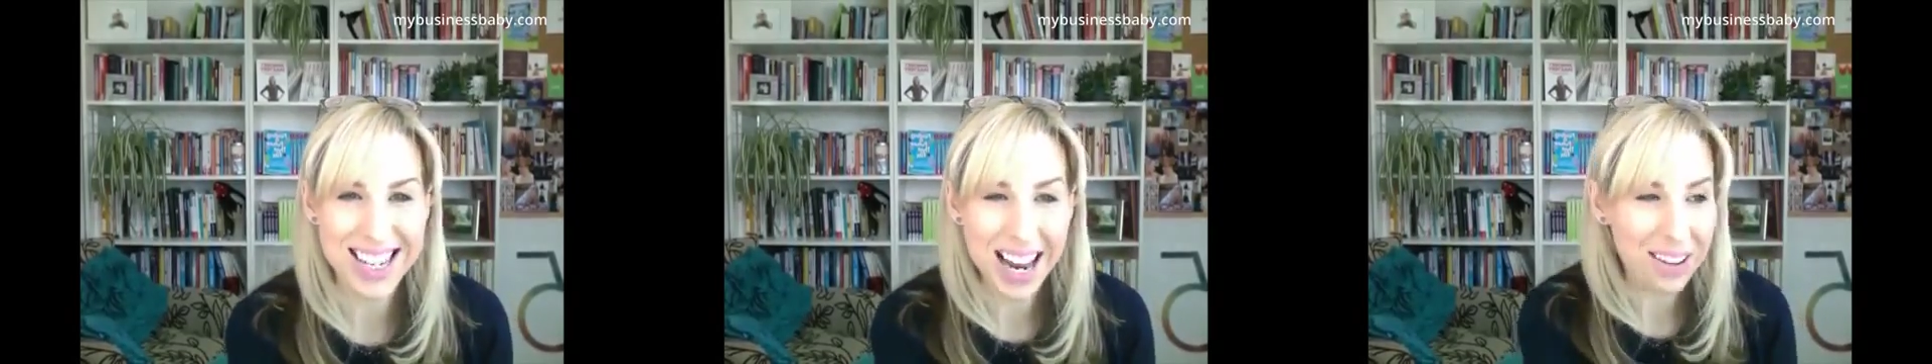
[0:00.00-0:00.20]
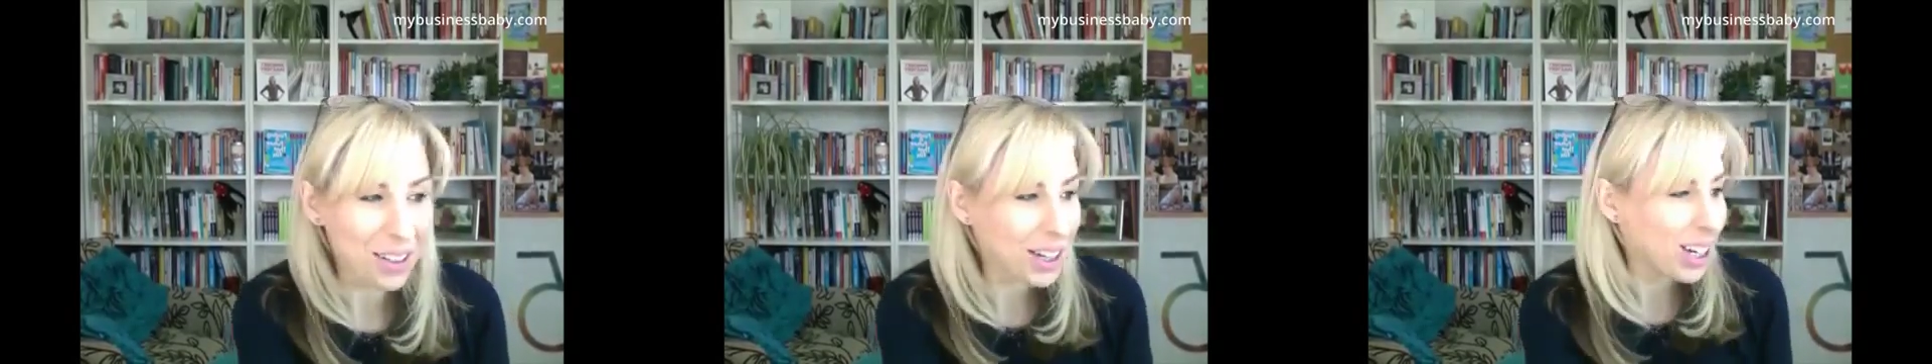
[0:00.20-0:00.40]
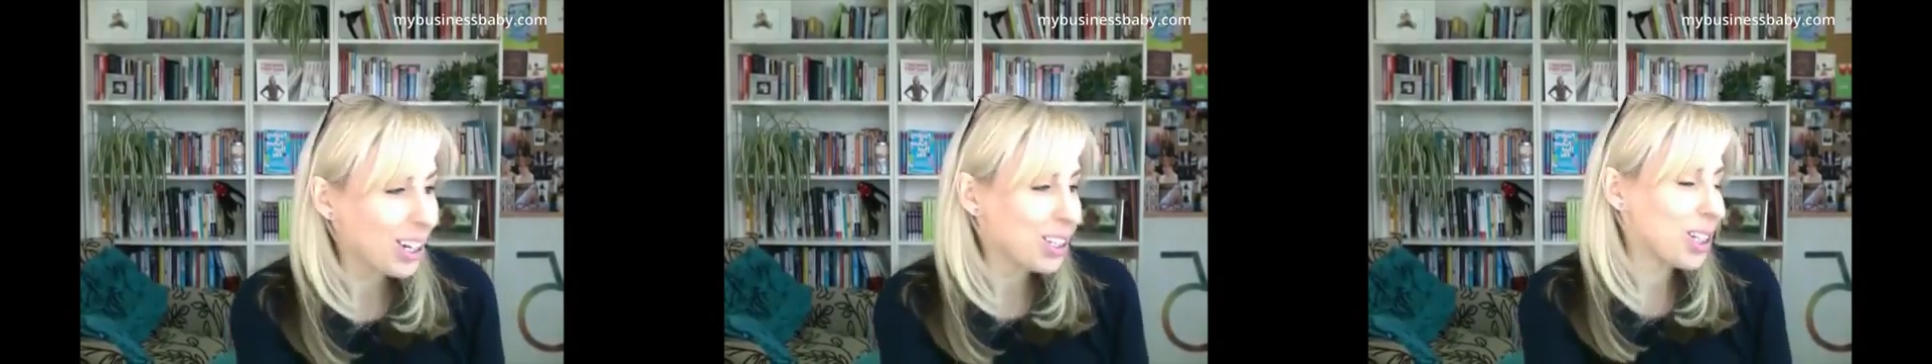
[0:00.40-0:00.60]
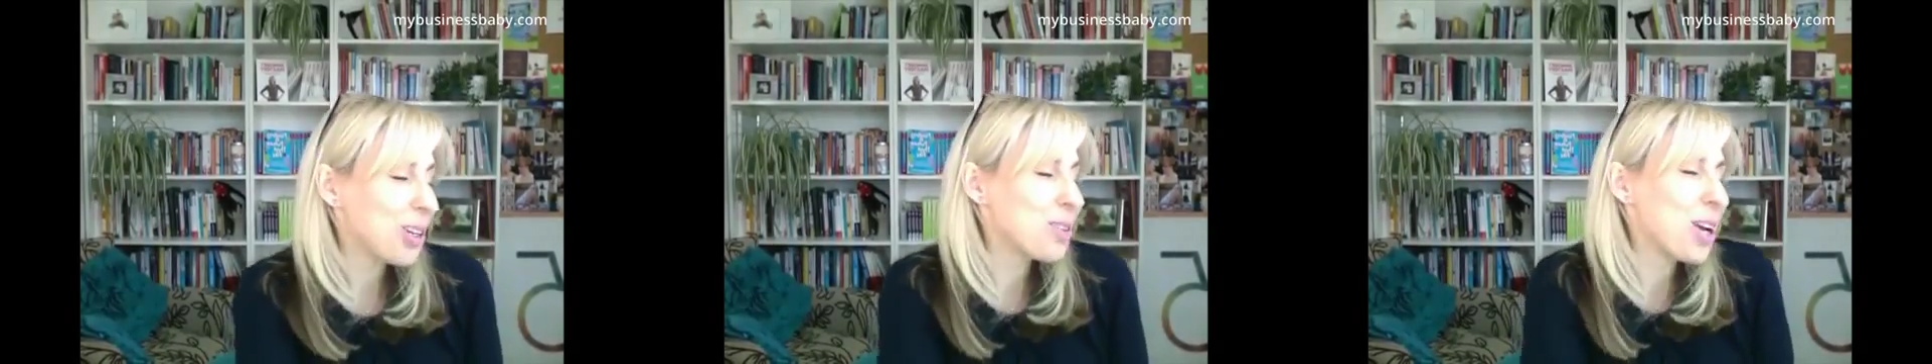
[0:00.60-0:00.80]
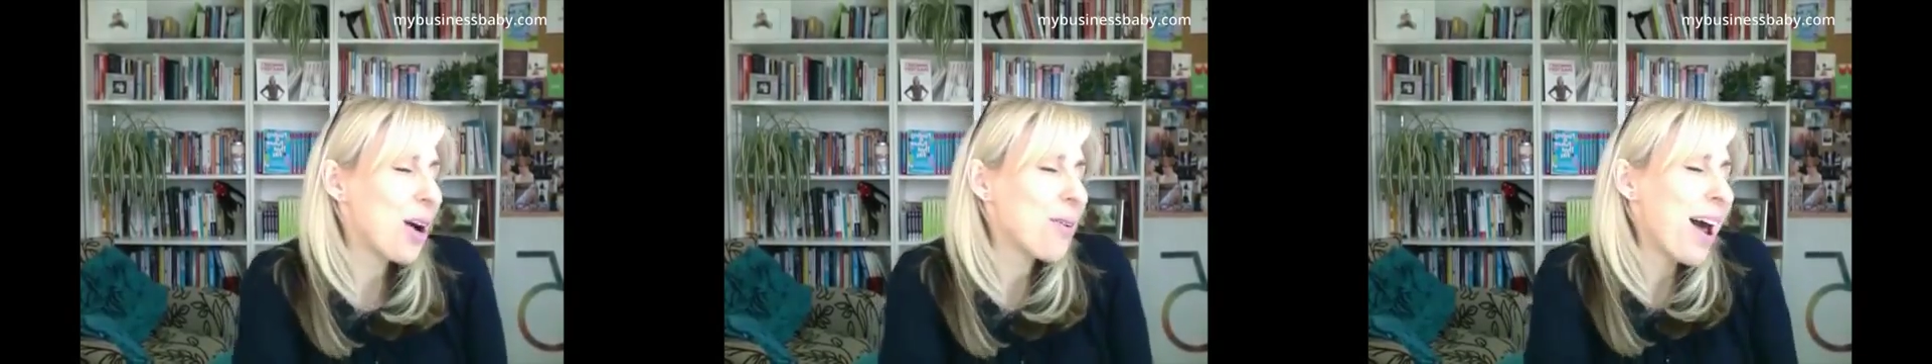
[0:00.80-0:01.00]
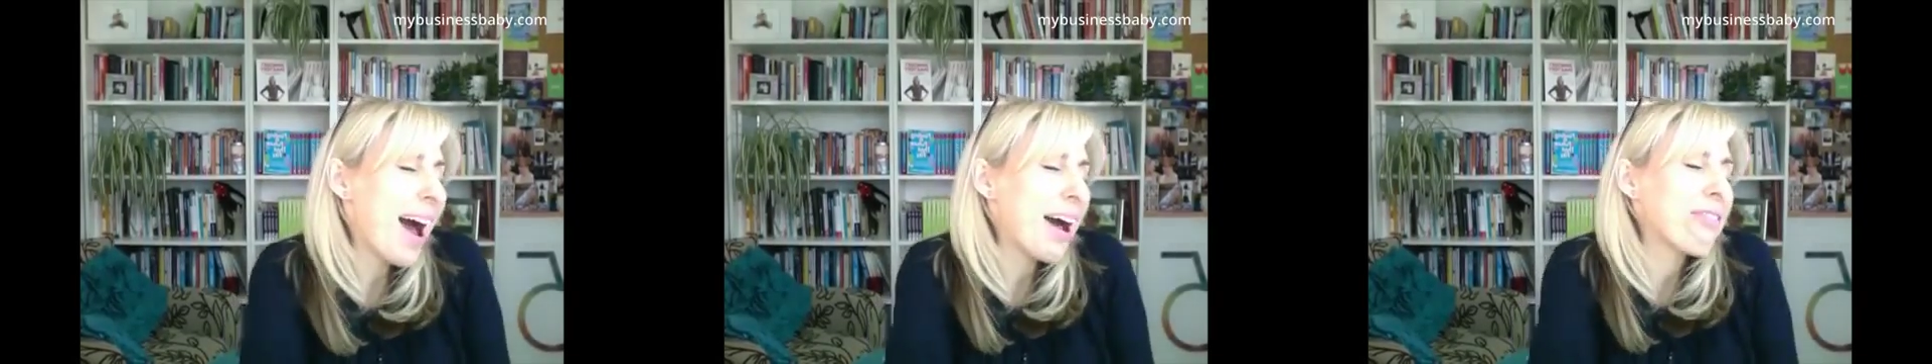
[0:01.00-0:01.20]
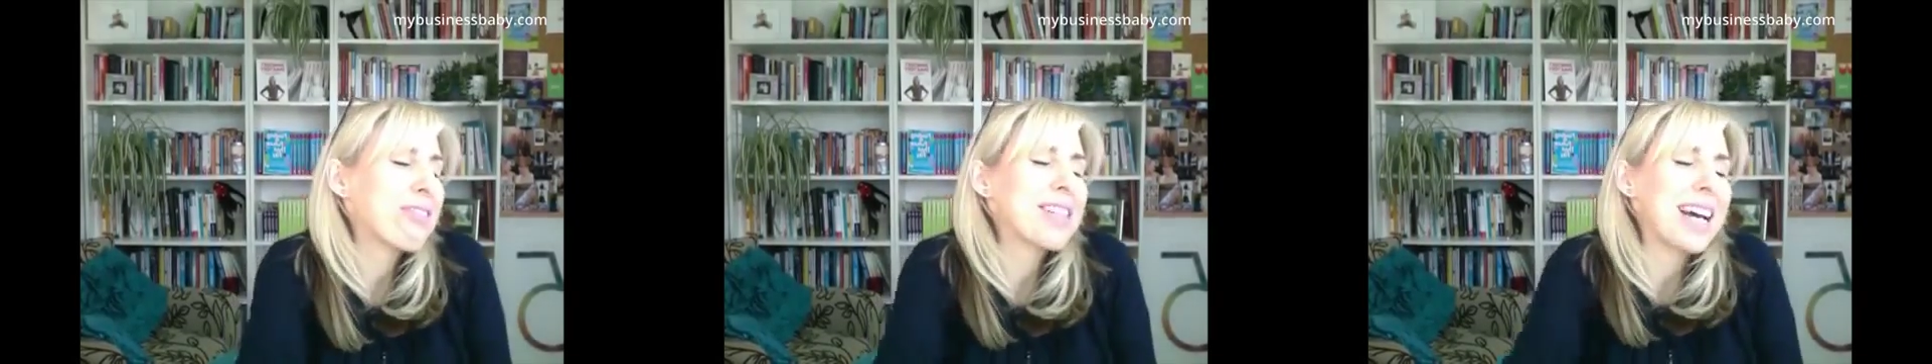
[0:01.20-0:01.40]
Now, you don't have